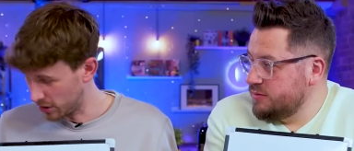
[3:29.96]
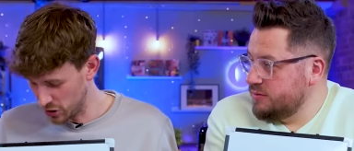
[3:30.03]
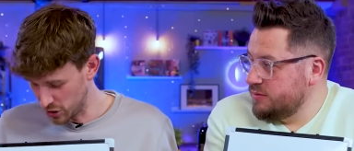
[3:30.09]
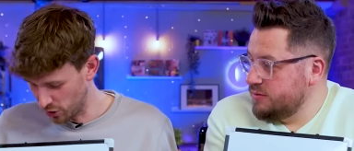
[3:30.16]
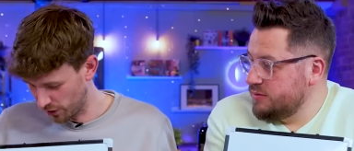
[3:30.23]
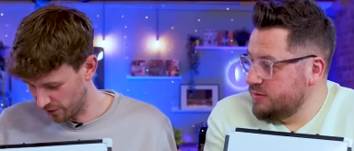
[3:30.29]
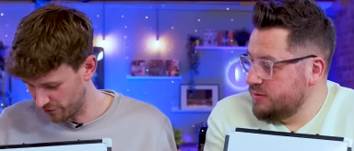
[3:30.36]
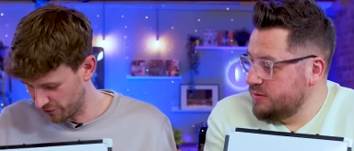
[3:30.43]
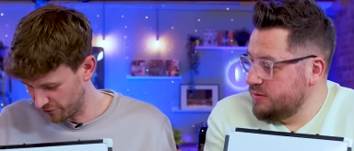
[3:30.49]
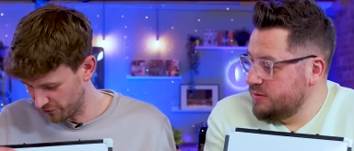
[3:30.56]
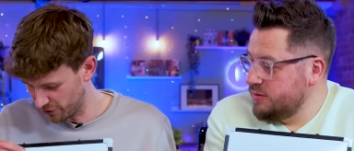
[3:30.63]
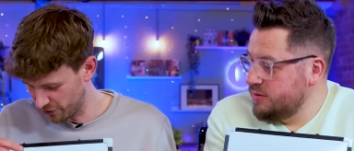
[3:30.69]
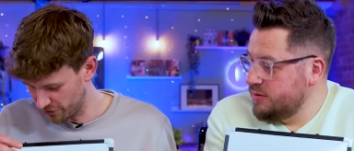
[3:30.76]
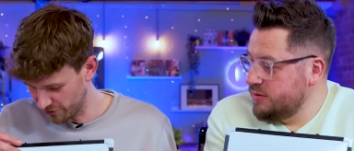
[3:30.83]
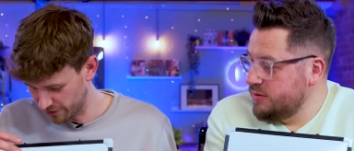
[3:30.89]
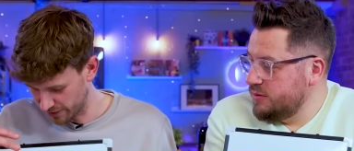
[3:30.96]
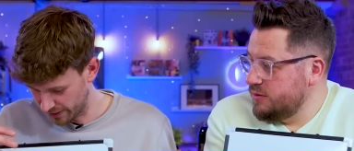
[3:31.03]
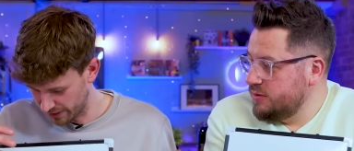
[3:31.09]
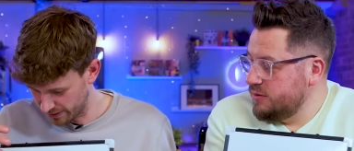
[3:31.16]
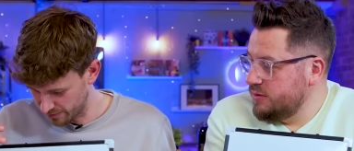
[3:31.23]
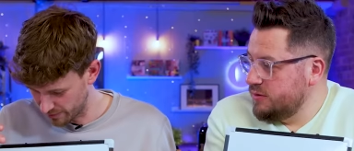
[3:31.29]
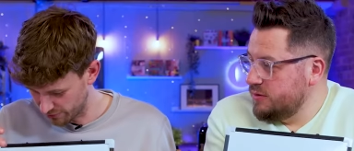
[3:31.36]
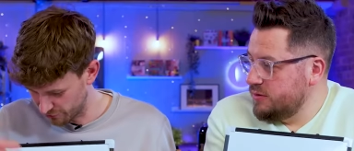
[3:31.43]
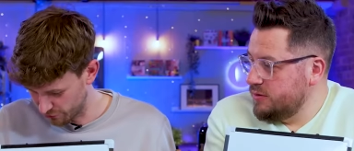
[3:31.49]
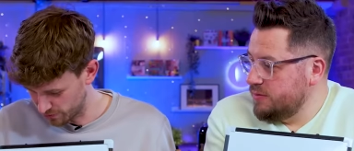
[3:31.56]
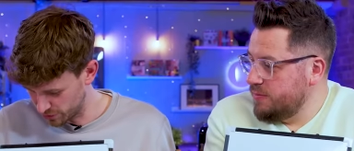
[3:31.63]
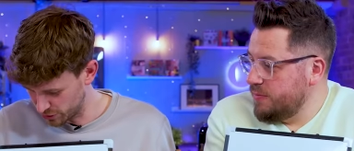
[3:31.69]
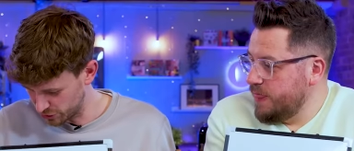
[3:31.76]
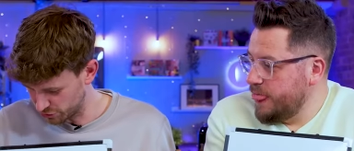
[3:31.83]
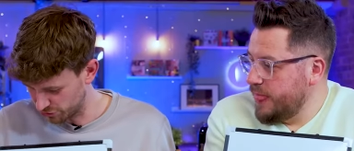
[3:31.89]
Speaker 1: a lot of the food um,
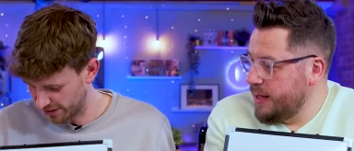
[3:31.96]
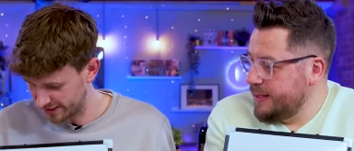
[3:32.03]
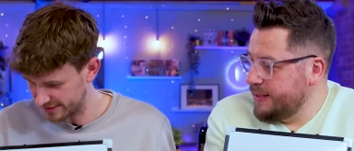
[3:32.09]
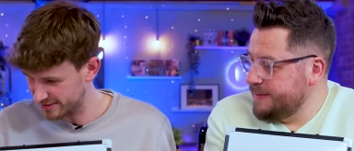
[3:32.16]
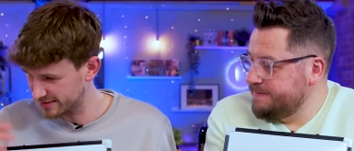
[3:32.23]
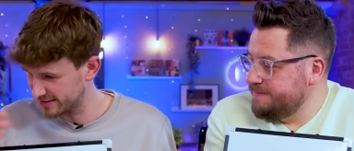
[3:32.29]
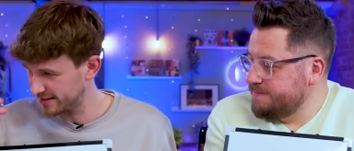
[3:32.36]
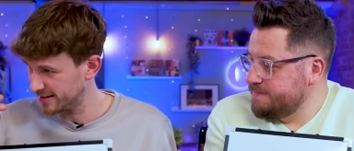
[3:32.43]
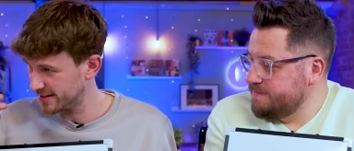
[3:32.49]
from Gujarat